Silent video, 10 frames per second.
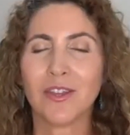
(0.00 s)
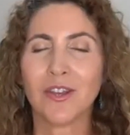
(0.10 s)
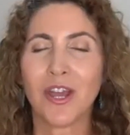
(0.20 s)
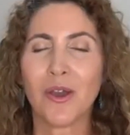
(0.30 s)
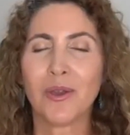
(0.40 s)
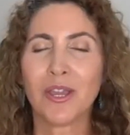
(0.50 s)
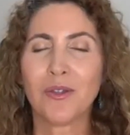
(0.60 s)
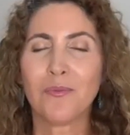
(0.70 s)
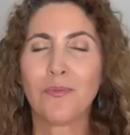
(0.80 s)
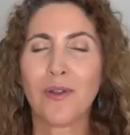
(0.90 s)
knowing
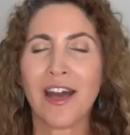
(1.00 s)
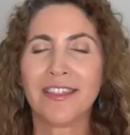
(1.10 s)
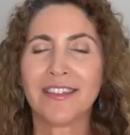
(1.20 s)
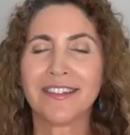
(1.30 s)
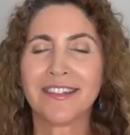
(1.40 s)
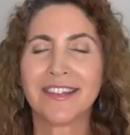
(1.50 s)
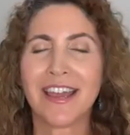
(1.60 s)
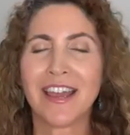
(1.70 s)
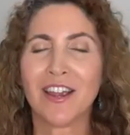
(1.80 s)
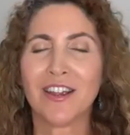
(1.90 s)
your breath is
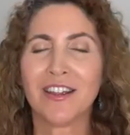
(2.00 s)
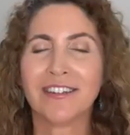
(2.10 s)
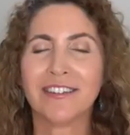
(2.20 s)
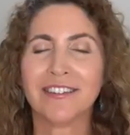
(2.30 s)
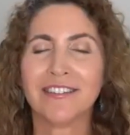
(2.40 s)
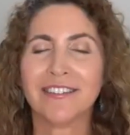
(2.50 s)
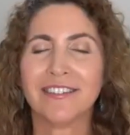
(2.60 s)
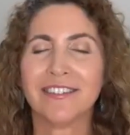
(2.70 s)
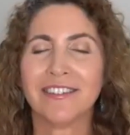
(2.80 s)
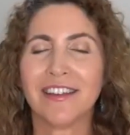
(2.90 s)
there
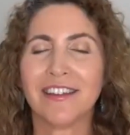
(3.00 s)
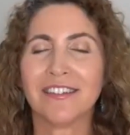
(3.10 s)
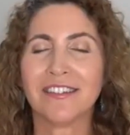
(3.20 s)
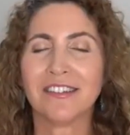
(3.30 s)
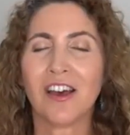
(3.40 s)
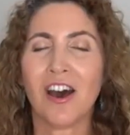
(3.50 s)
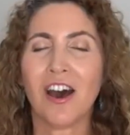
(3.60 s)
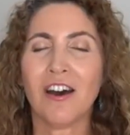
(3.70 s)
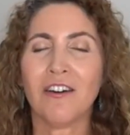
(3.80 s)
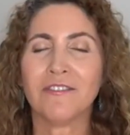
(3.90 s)
as a
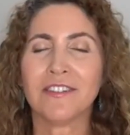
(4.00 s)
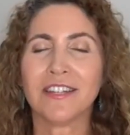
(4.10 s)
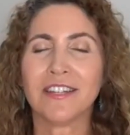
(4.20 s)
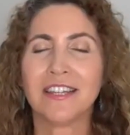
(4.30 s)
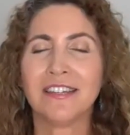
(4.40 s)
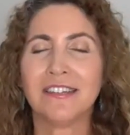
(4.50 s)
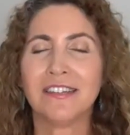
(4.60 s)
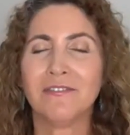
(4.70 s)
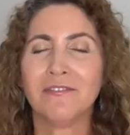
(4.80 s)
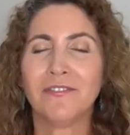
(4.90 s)
soft,
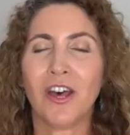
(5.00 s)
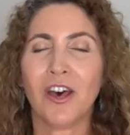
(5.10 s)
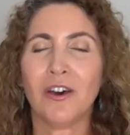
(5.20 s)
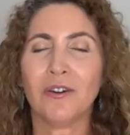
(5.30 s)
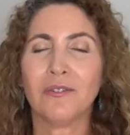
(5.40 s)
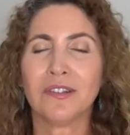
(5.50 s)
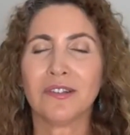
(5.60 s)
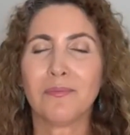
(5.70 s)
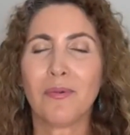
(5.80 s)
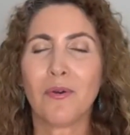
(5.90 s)
easy flow
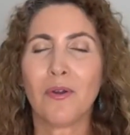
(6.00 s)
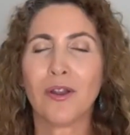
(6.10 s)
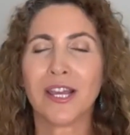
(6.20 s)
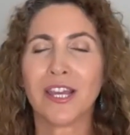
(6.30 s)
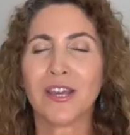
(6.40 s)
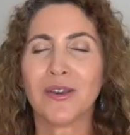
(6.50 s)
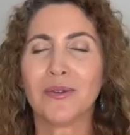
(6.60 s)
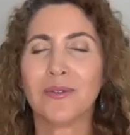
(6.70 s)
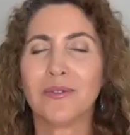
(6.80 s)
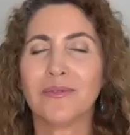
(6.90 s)
supporting
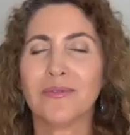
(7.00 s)
you.